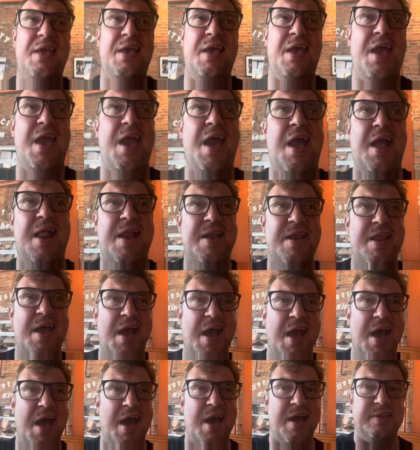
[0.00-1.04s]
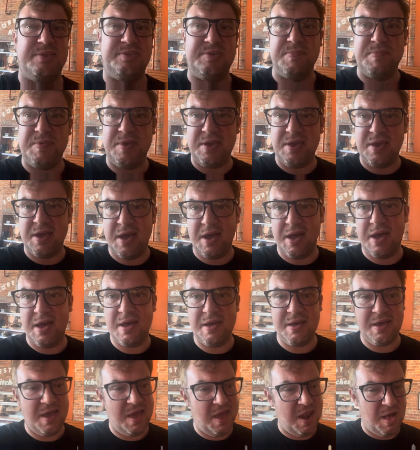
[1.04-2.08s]
And it should be
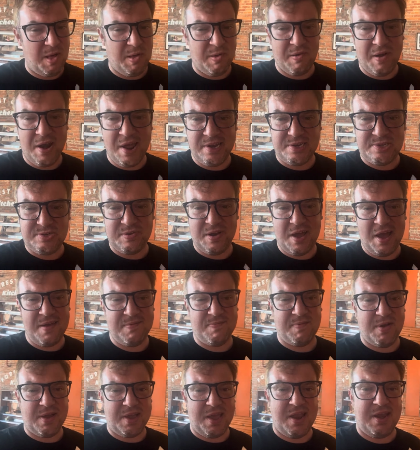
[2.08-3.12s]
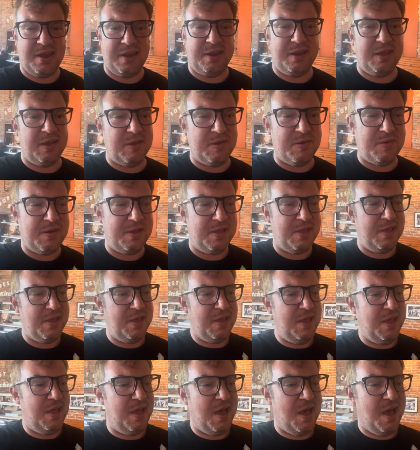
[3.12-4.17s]
an all right drive, what can you do?
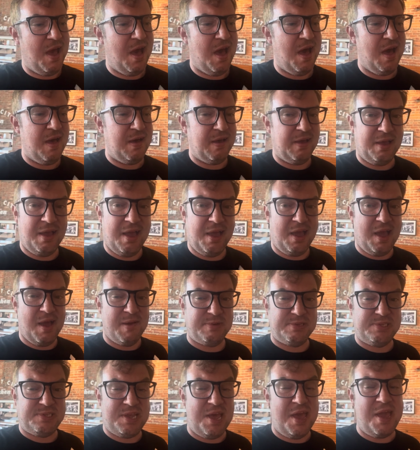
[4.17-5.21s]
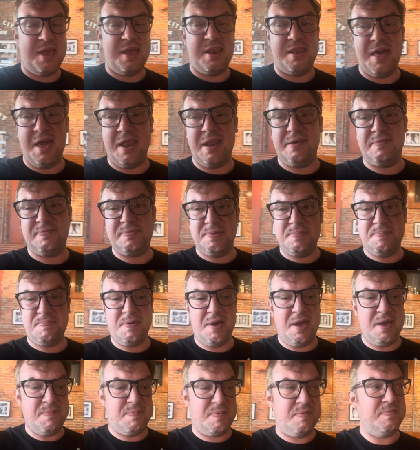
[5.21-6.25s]
I was saying that if the
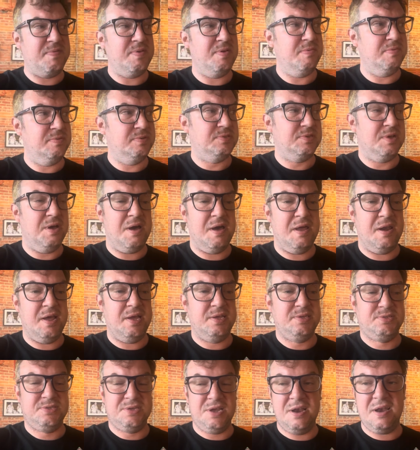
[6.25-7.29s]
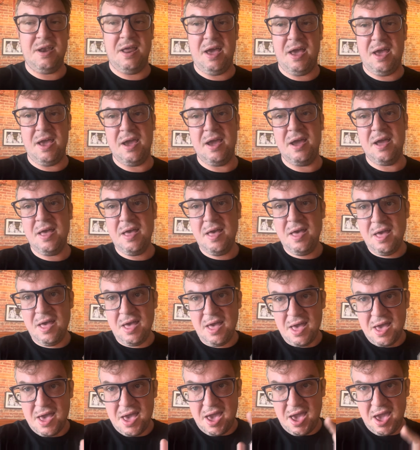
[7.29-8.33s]
pay-per-view was on a Sunday
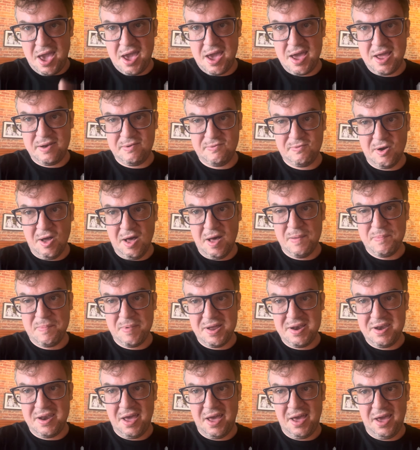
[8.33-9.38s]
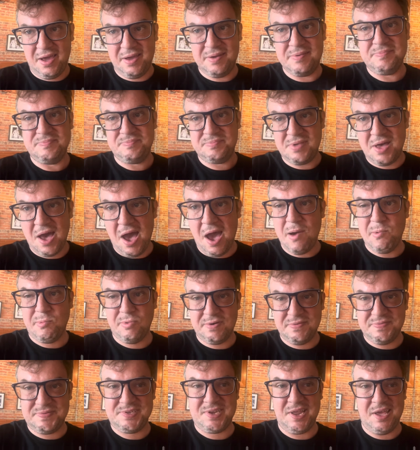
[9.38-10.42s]
and Raw Monday, I
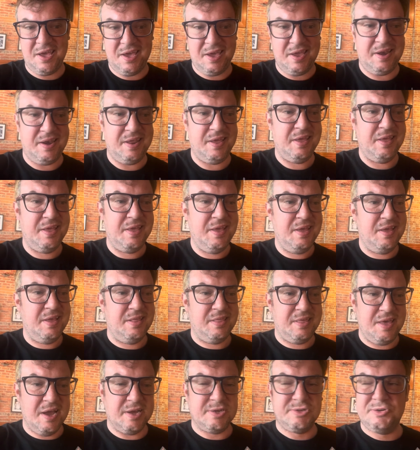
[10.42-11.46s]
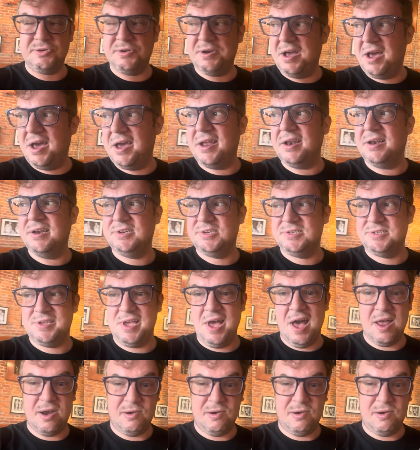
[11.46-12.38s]
would have stayed the extra night and just gotten